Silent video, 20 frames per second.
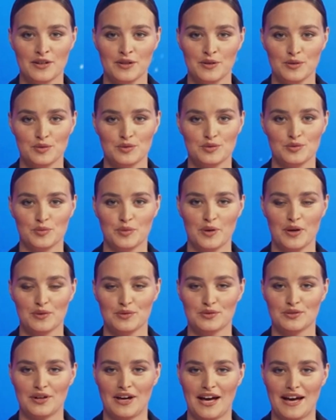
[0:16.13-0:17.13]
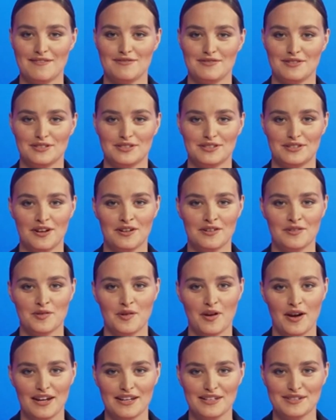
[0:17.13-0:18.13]
According to broadcaster
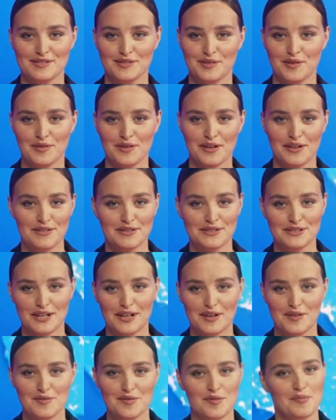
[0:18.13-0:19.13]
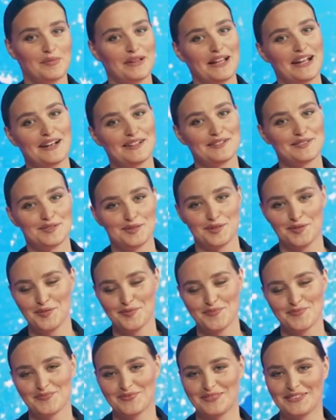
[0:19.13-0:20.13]
RAI, the children of the Forza
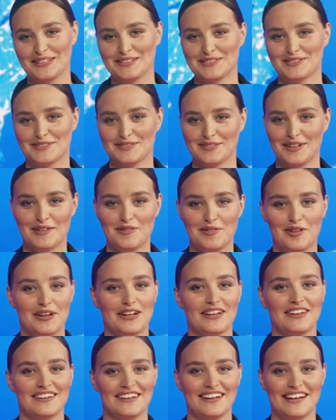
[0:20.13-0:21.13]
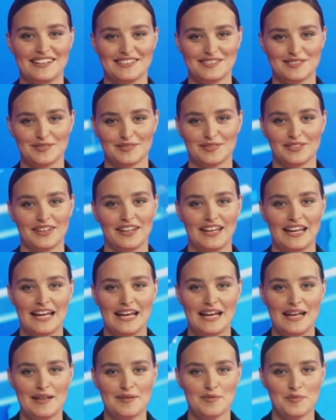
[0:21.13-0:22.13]
Italia party leader had arrived at the
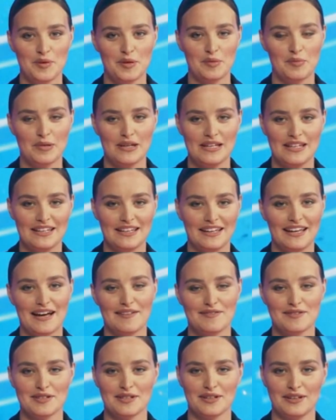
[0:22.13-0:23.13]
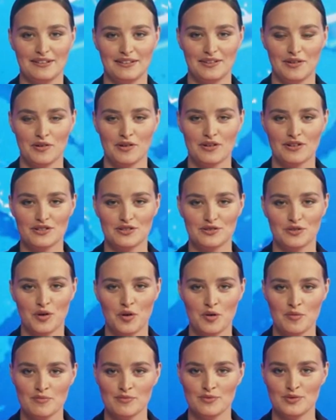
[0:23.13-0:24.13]
hospital shortly before reports of his
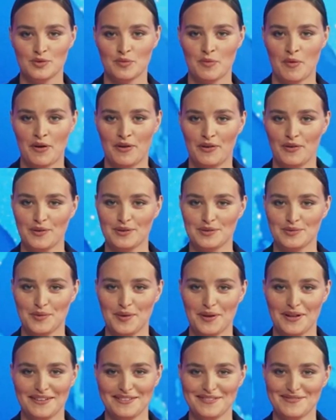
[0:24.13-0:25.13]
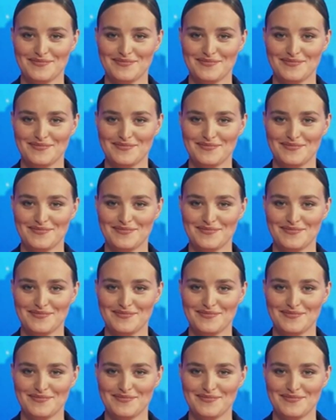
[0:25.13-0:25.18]
death emerged on Monday.